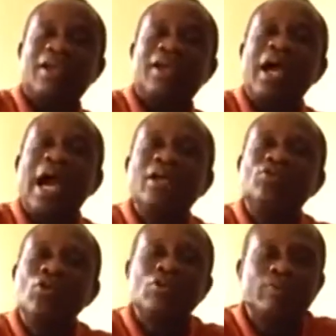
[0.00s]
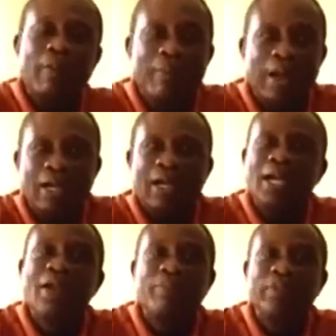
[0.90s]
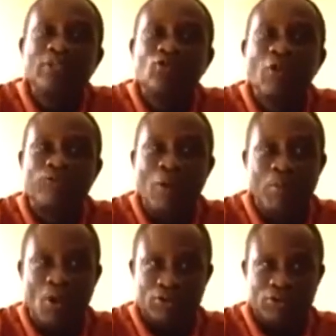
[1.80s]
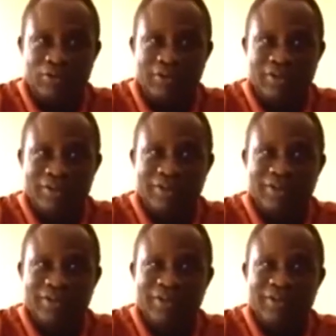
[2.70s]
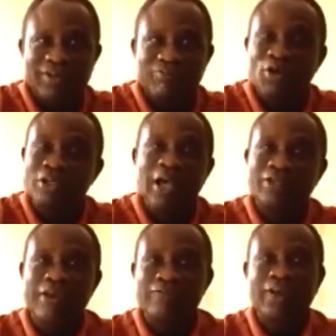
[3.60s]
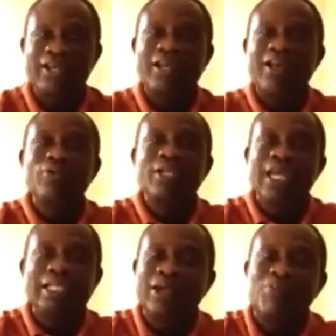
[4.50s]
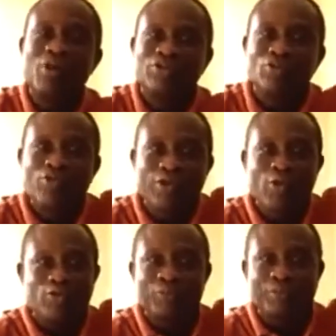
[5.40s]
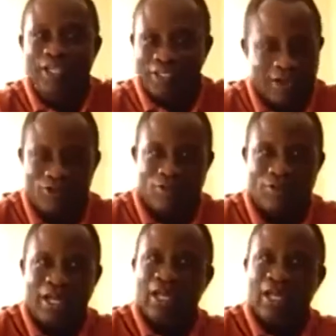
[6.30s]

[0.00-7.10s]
I told Papa, can I please go for bus? Because I was afraid, can we get a bus so we go to Benin? He said, no.